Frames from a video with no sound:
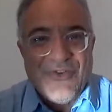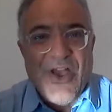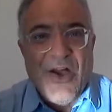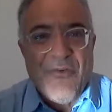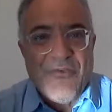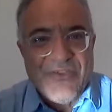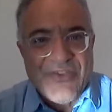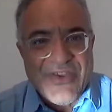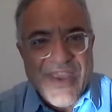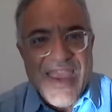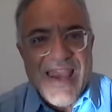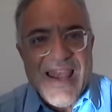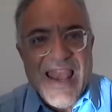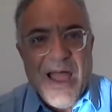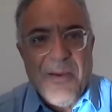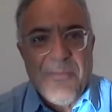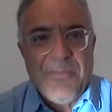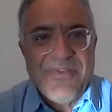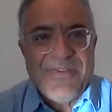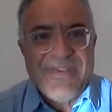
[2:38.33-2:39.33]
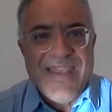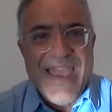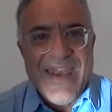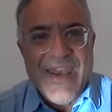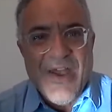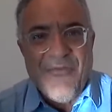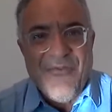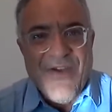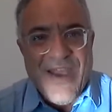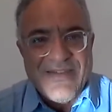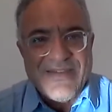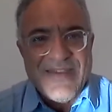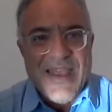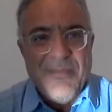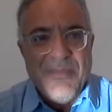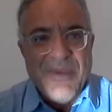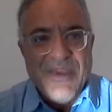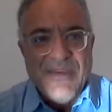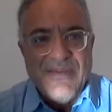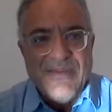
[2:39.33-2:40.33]
of scale-ups and of
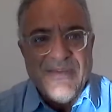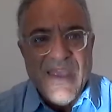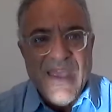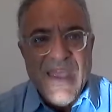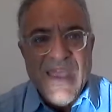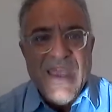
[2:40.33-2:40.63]
SMEs.